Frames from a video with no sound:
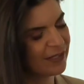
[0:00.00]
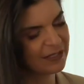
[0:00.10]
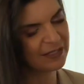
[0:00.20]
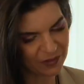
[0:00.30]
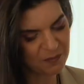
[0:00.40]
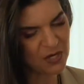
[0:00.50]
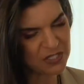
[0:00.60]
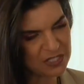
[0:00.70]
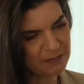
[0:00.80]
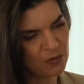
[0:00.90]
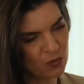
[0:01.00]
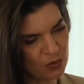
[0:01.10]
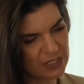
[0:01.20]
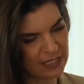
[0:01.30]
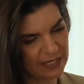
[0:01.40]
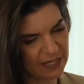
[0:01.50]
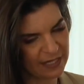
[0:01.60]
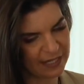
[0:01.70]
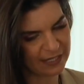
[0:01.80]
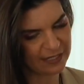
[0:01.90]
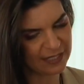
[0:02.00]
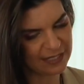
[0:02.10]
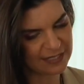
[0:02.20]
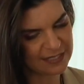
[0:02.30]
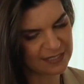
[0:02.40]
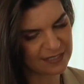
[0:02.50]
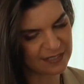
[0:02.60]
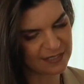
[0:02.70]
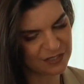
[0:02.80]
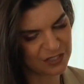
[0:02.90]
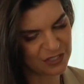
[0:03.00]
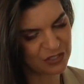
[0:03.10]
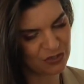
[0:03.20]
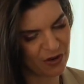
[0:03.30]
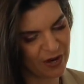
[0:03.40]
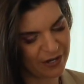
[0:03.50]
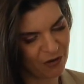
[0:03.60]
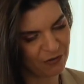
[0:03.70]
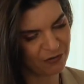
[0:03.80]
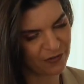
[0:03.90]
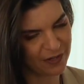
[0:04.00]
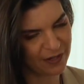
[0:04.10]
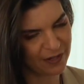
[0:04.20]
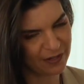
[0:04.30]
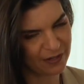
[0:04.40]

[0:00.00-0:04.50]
And the most important thing is to try and offer